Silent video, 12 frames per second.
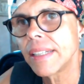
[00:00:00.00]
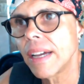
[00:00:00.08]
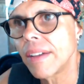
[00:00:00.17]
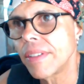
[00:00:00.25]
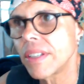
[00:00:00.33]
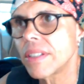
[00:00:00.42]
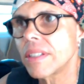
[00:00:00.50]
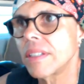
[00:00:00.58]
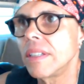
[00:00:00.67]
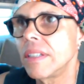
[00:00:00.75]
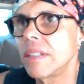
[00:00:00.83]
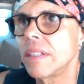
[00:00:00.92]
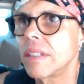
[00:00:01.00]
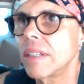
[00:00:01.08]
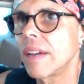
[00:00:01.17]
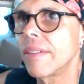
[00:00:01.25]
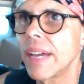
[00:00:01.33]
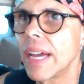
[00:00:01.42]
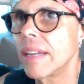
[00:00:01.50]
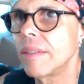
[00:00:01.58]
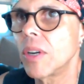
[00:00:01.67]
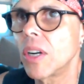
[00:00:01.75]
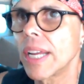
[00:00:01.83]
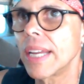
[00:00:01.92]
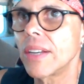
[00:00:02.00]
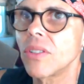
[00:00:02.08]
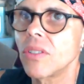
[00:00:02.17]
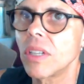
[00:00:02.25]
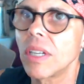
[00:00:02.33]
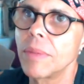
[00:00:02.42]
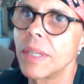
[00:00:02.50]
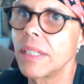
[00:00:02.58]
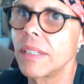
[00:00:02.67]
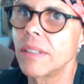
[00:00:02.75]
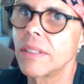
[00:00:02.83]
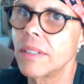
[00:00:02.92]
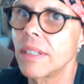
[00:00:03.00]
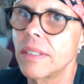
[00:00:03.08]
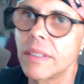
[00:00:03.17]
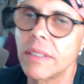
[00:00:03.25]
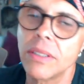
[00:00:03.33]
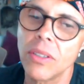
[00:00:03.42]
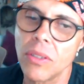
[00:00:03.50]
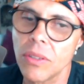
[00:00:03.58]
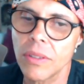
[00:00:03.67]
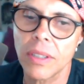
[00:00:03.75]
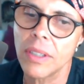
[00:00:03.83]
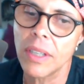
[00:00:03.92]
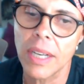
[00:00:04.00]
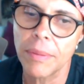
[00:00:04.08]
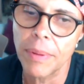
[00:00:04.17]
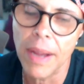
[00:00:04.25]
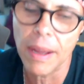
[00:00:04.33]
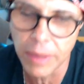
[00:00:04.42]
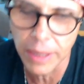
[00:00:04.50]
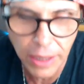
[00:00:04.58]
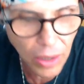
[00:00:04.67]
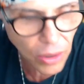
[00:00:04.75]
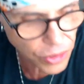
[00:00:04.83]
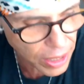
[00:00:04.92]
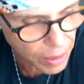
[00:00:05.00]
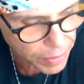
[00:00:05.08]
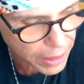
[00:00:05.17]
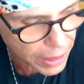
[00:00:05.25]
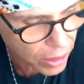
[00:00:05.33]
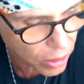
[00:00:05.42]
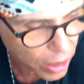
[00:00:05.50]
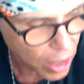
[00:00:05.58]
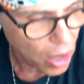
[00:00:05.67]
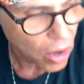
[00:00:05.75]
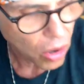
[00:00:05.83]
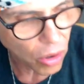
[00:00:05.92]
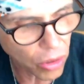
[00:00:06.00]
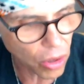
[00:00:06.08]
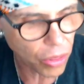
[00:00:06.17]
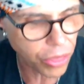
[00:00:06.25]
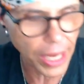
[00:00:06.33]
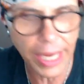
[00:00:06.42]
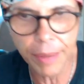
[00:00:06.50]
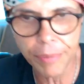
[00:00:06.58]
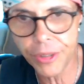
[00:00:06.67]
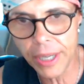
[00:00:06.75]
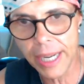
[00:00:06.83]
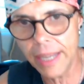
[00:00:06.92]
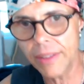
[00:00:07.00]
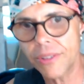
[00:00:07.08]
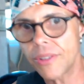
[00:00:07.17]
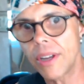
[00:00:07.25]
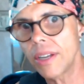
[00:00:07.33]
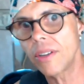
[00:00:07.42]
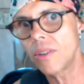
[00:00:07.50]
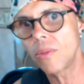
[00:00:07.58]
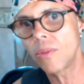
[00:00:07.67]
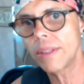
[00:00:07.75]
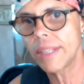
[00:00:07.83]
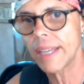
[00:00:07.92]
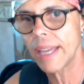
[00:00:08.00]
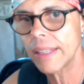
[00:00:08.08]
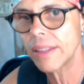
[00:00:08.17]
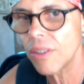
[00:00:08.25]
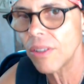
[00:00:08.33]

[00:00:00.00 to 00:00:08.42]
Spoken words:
obviously I've had Mark Angel Cummings, so they're going to probably know something, or they'll think I'm trans, or I don't know what the heck they'll